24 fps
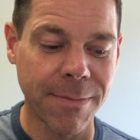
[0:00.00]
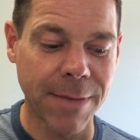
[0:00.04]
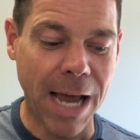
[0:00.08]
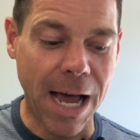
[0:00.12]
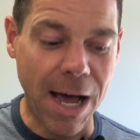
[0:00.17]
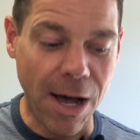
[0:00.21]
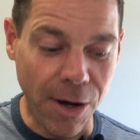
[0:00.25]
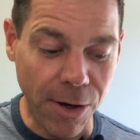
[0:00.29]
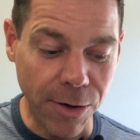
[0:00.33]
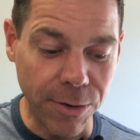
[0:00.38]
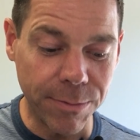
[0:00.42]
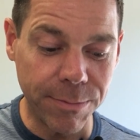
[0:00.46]
I
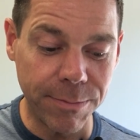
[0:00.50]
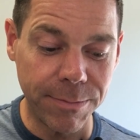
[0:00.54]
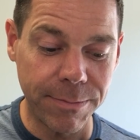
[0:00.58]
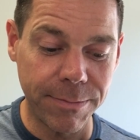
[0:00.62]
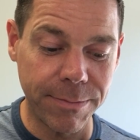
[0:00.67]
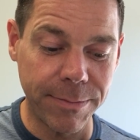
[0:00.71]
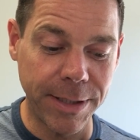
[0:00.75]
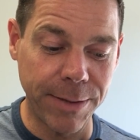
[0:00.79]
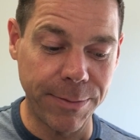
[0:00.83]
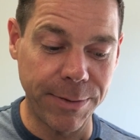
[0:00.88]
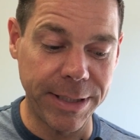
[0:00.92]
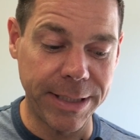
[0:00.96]

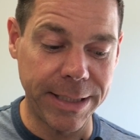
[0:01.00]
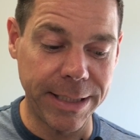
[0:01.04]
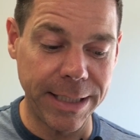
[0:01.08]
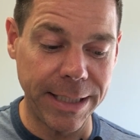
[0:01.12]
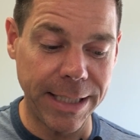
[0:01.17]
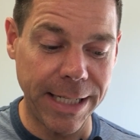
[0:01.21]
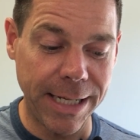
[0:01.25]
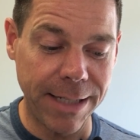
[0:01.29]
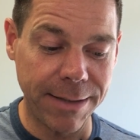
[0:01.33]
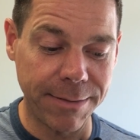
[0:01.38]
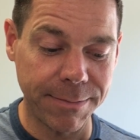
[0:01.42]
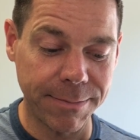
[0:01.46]
hope that we see
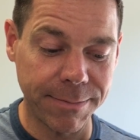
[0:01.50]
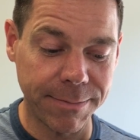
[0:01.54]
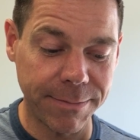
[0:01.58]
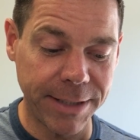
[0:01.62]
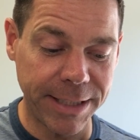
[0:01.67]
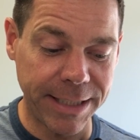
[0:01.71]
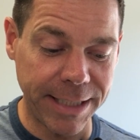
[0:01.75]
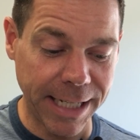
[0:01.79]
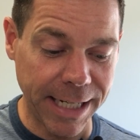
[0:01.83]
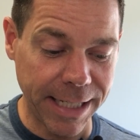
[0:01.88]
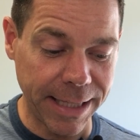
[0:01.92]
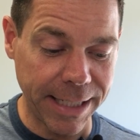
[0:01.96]
that. The
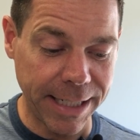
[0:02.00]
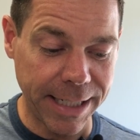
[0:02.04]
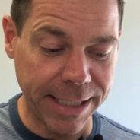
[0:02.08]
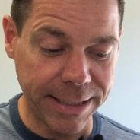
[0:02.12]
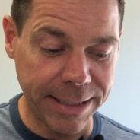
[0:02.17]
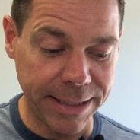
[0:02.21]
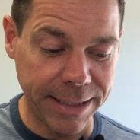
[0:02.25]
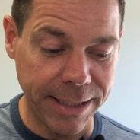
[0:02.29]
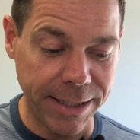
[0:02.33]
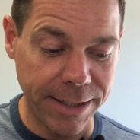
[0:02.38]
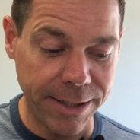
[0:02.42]
second thing I see